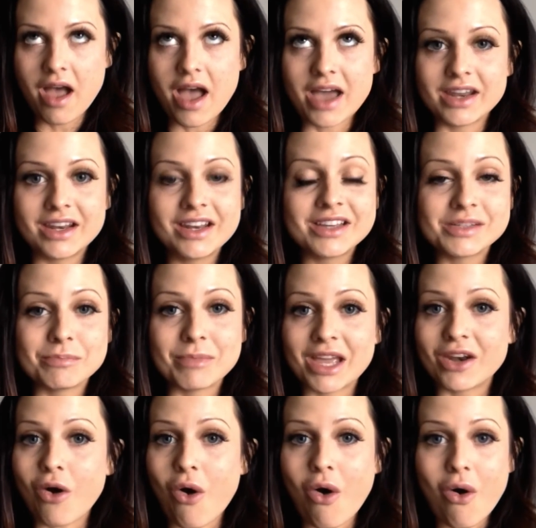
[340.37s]
And it has
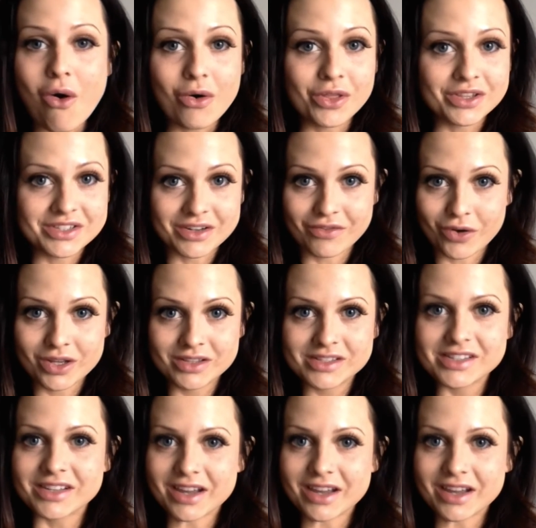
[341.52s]
made all the difference.